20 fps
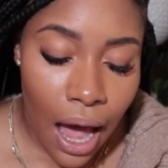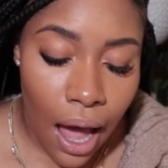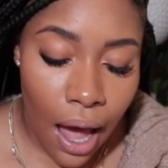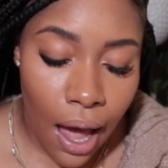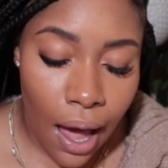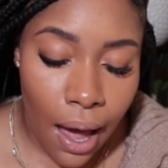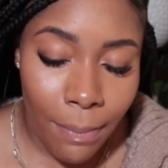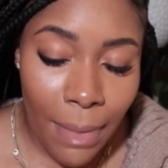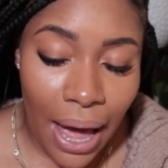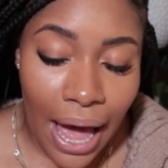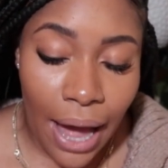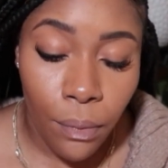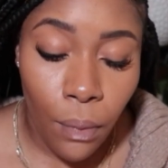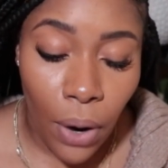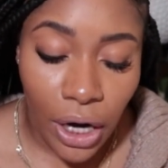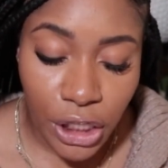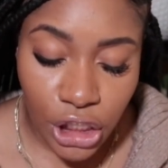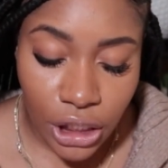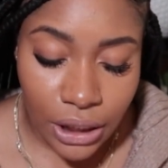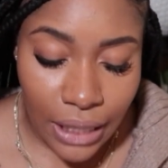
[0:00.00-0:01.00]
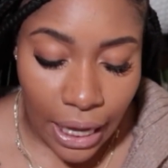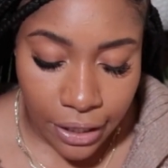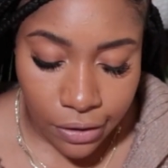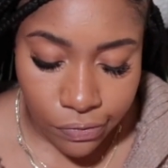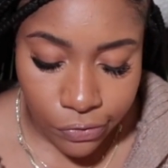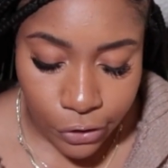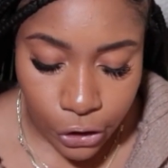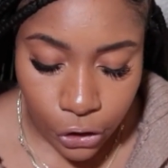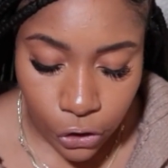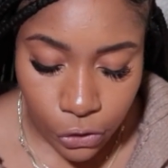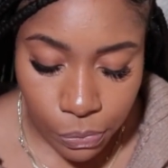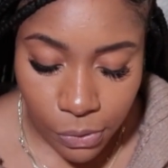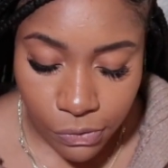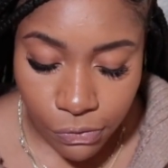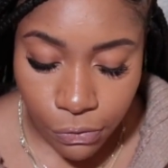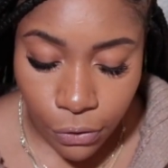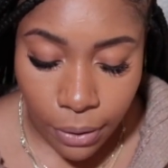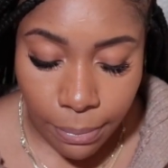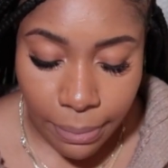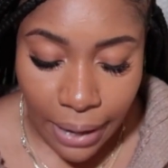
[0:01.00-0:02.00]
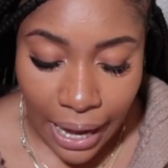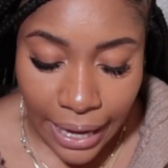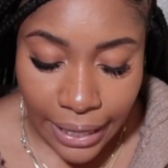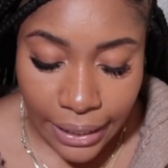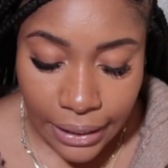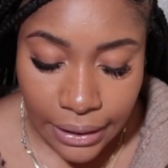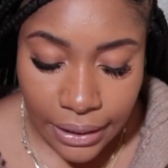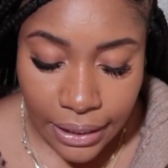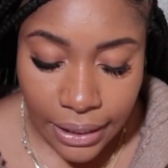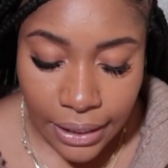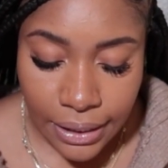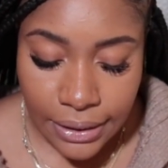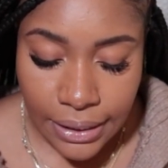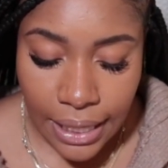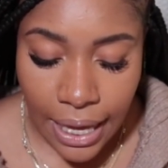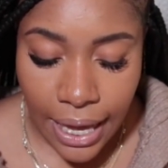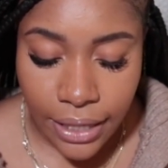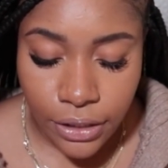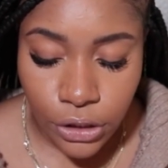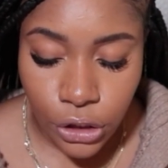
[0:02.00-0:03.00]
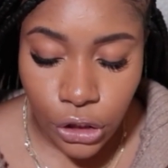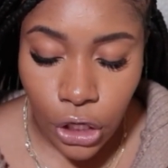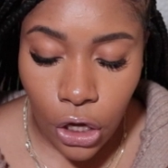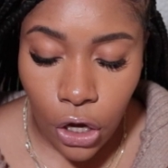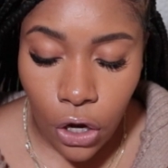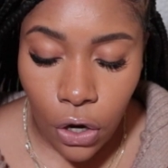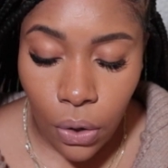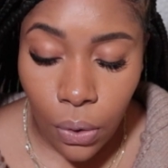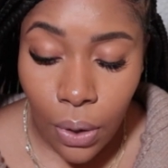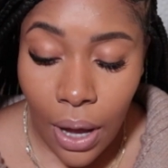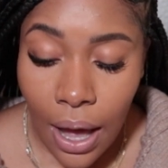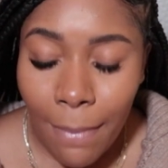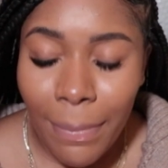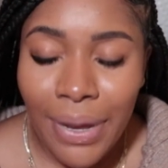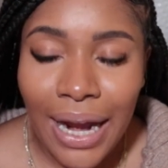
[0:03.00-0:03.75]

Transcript: I watched a lot of videos before buying this, and so,